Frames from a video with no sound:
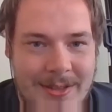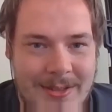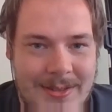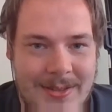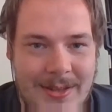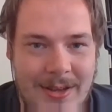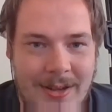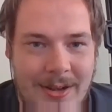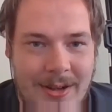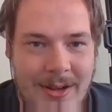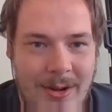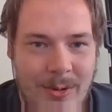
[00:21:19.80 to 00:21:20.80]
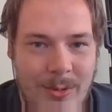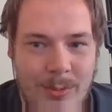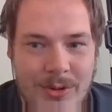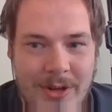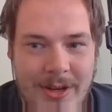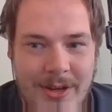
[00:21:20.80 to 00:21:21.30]
is, uh, how
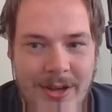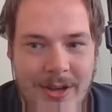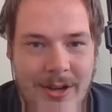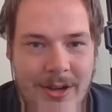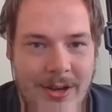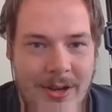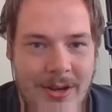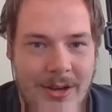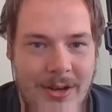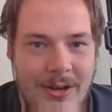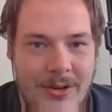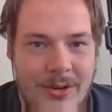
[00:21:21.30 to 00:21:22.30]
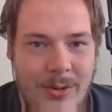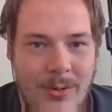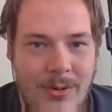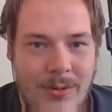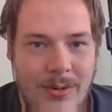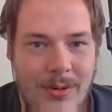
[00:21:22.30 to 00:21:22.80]
would I uh,
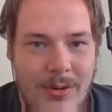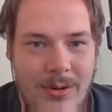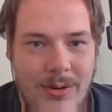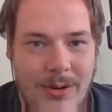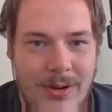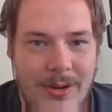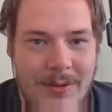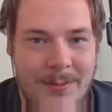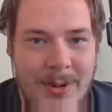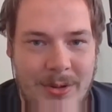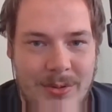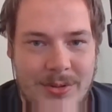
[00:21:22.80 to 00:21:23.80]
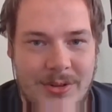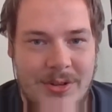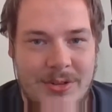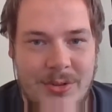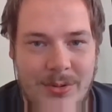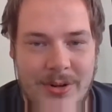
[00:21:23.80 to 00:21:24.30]
know if my user
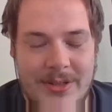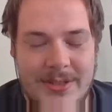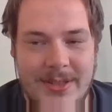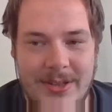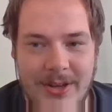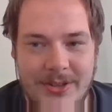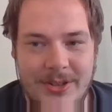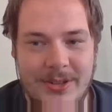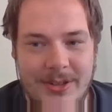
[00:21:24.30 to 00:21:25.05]
story is selected?